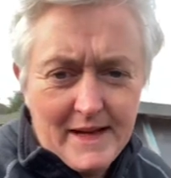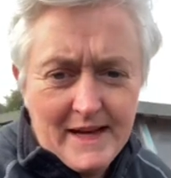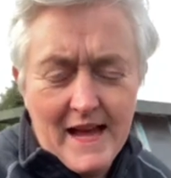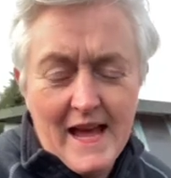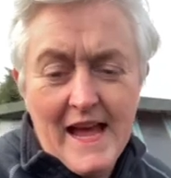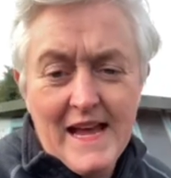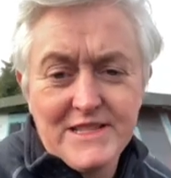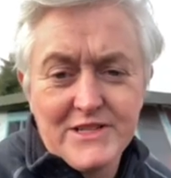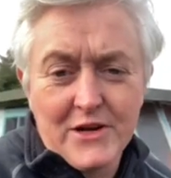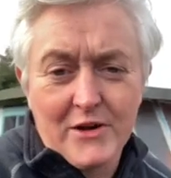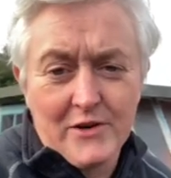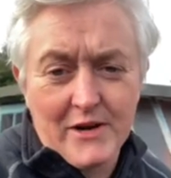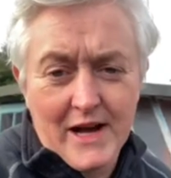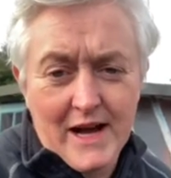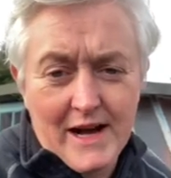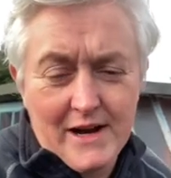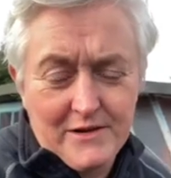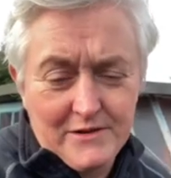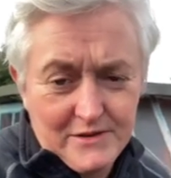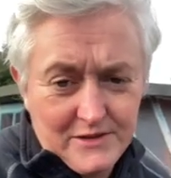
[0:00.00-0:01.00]
a hedgehog
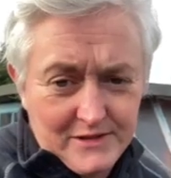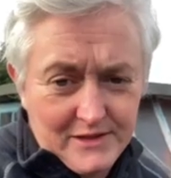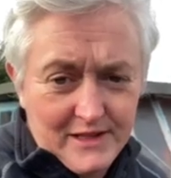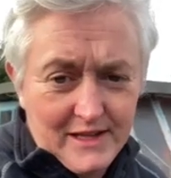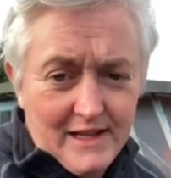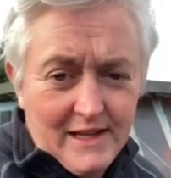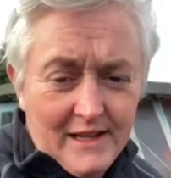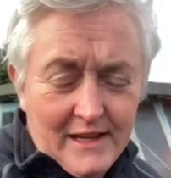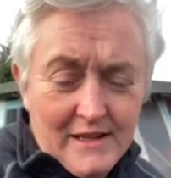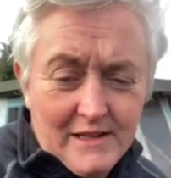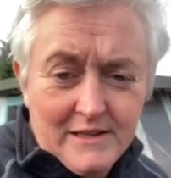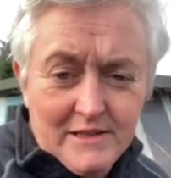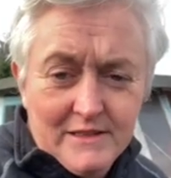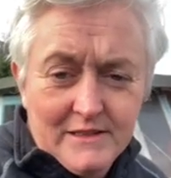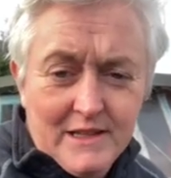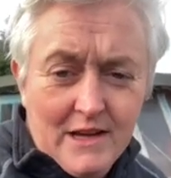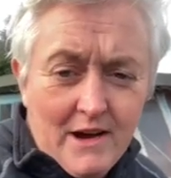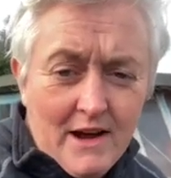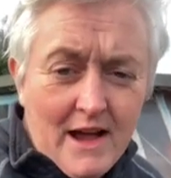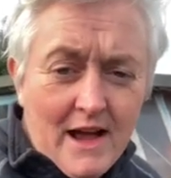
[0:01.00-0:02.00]
house.
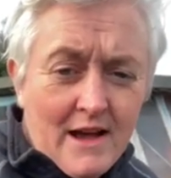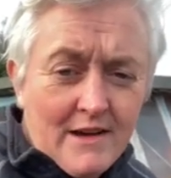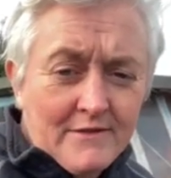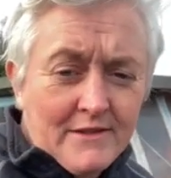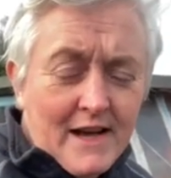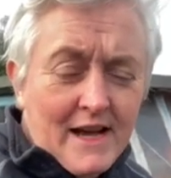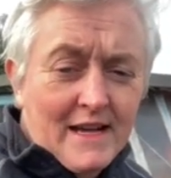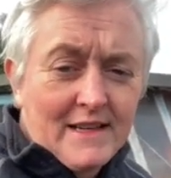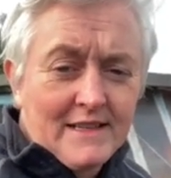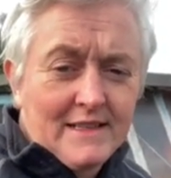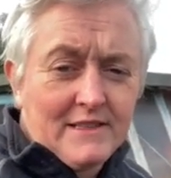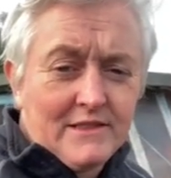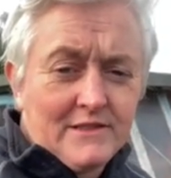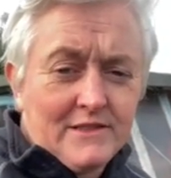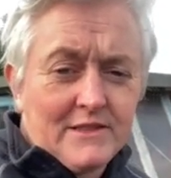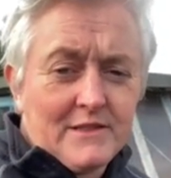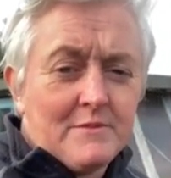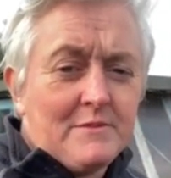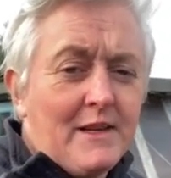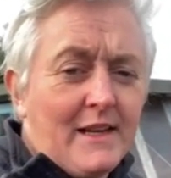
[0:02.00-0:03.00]
Now I have added on
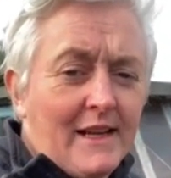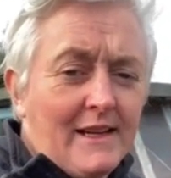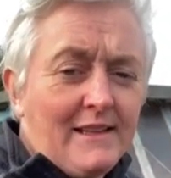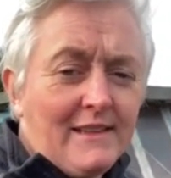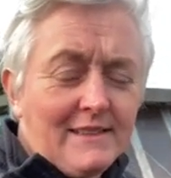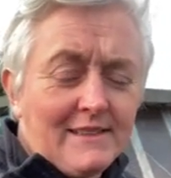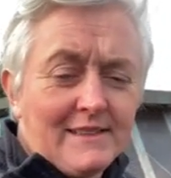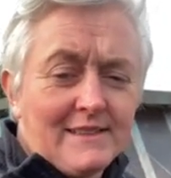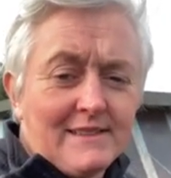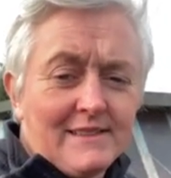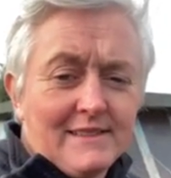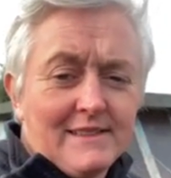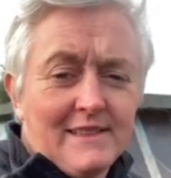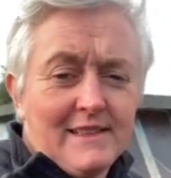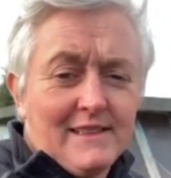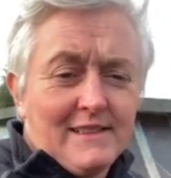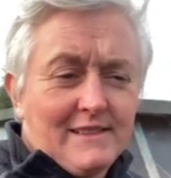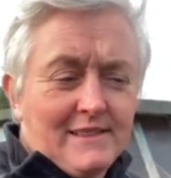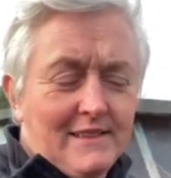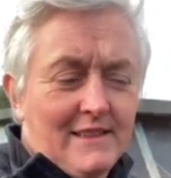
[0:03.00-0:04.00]
some links.
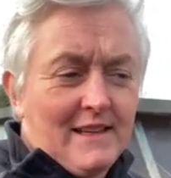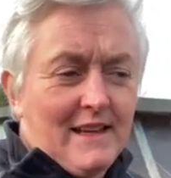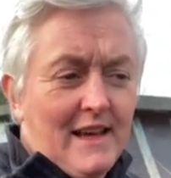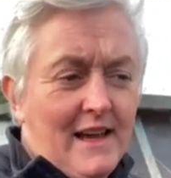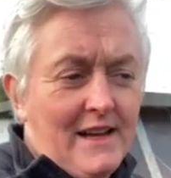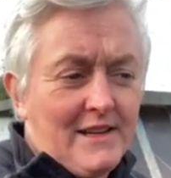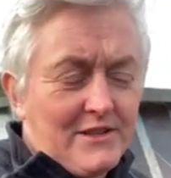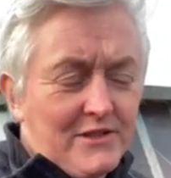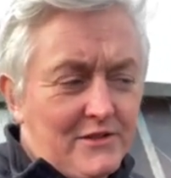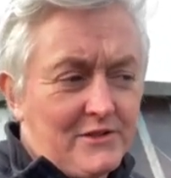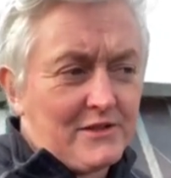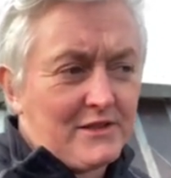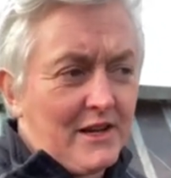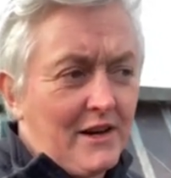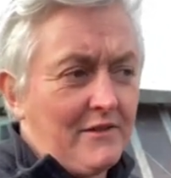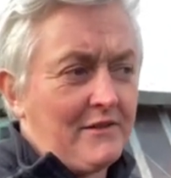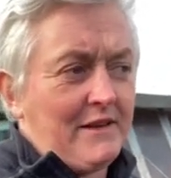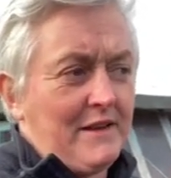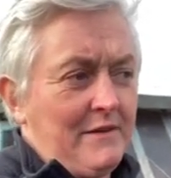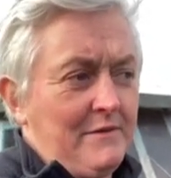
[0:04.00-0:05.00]
Hedgehogs
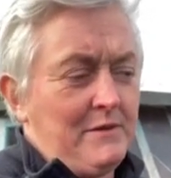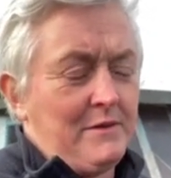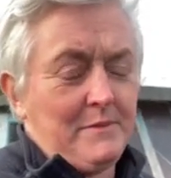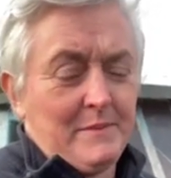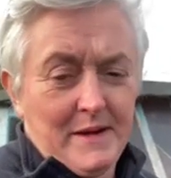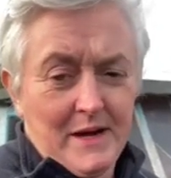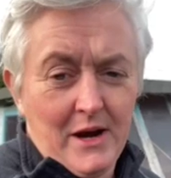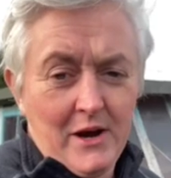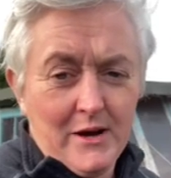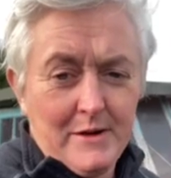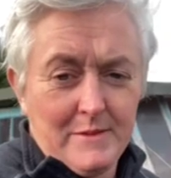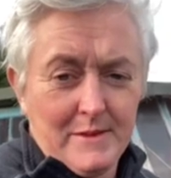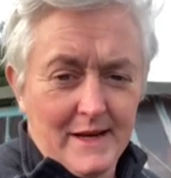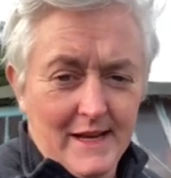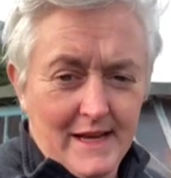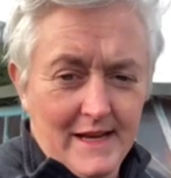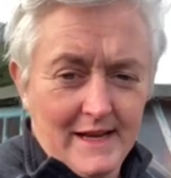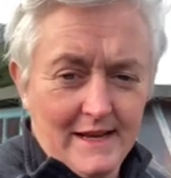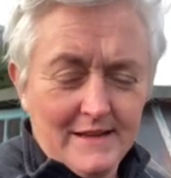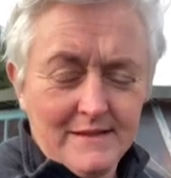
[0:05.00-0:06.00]
currently would be
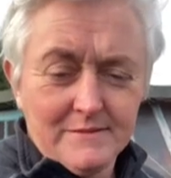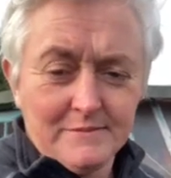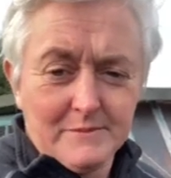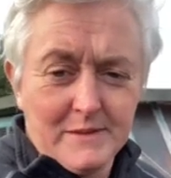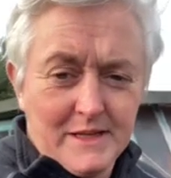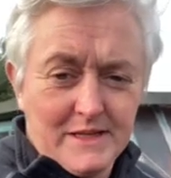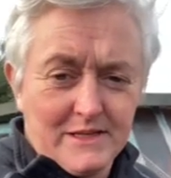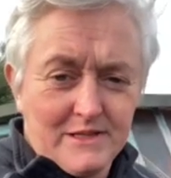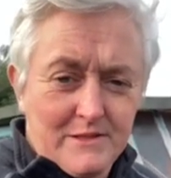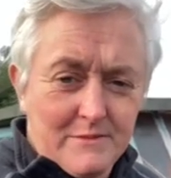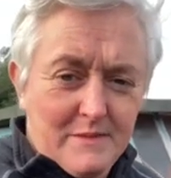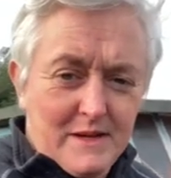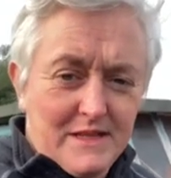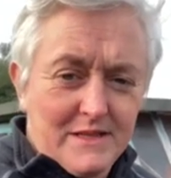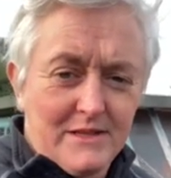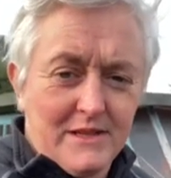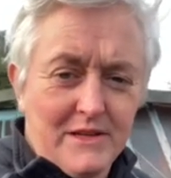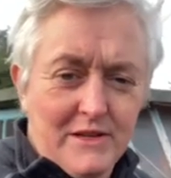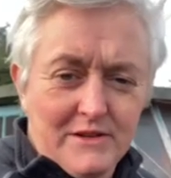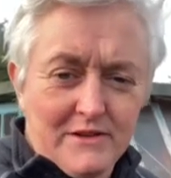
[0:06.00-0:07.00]
hibernating, but it just means
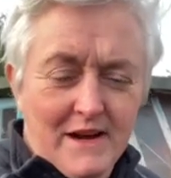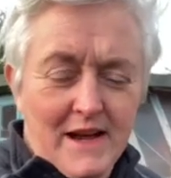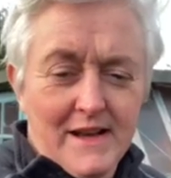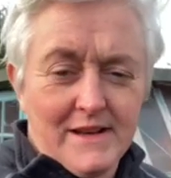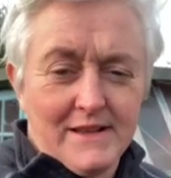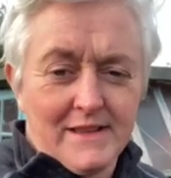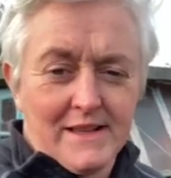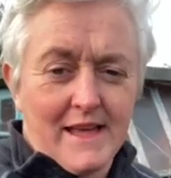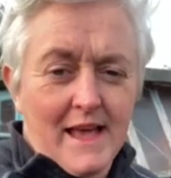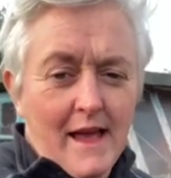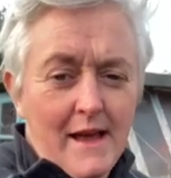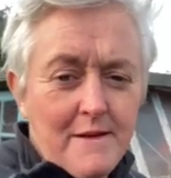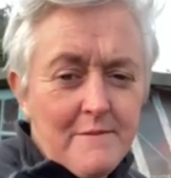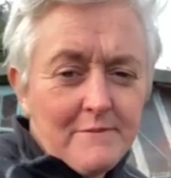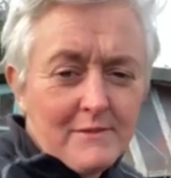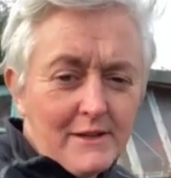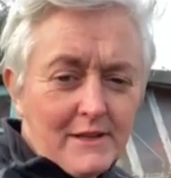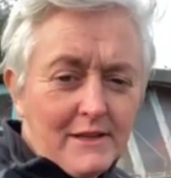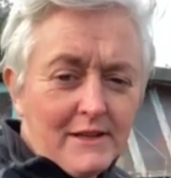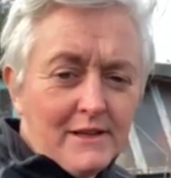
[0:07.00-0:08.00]
that you're ahead of the game,
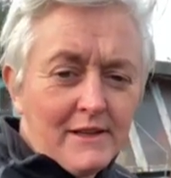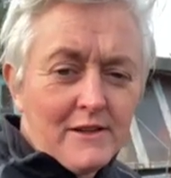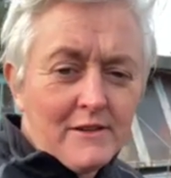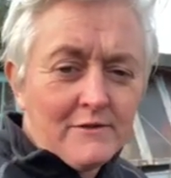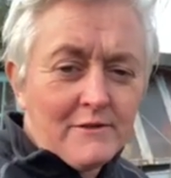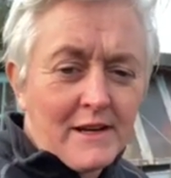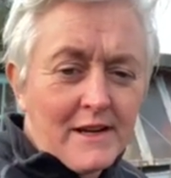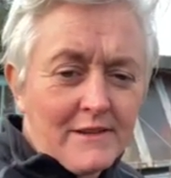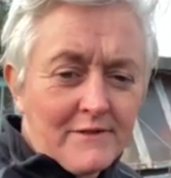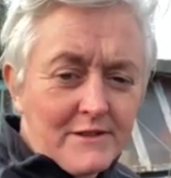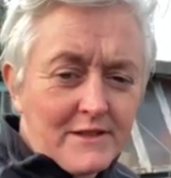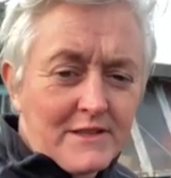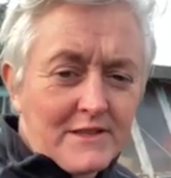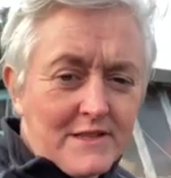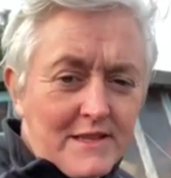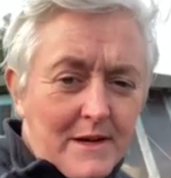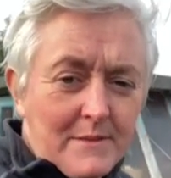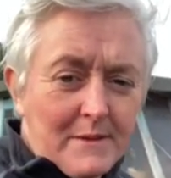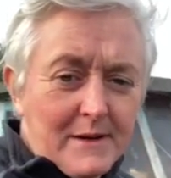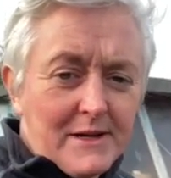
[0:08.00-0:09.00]
ready for the
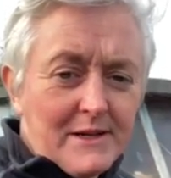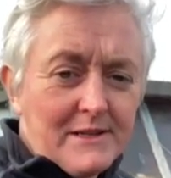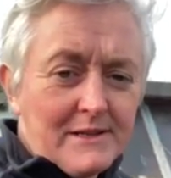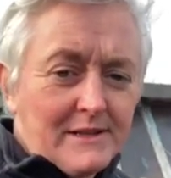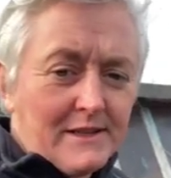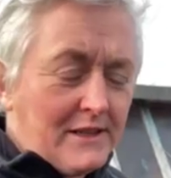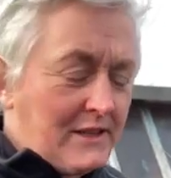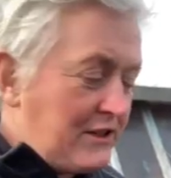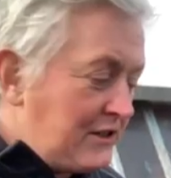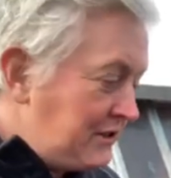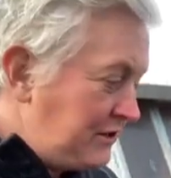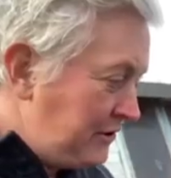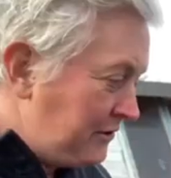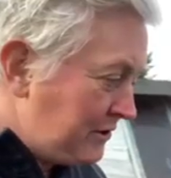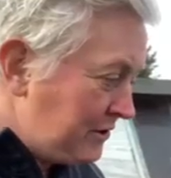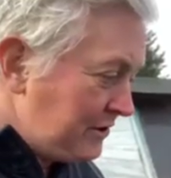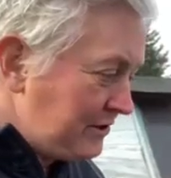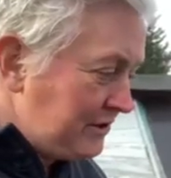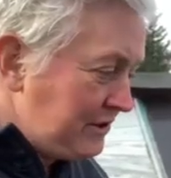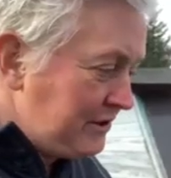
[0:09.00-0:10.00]
summer. You
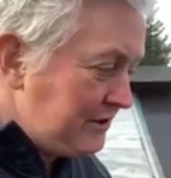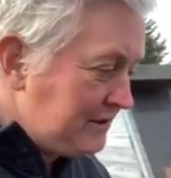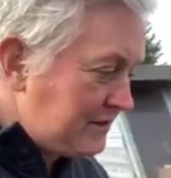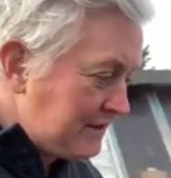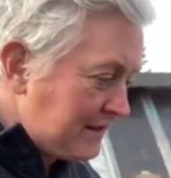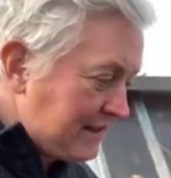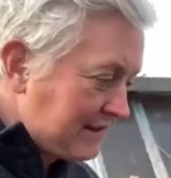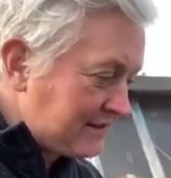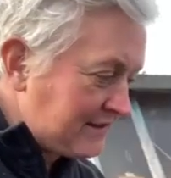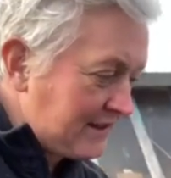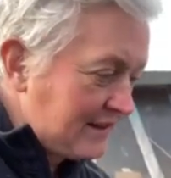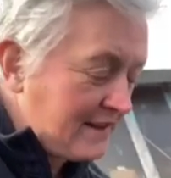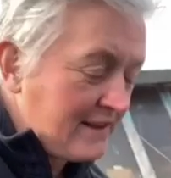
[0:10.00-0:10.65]
could use things like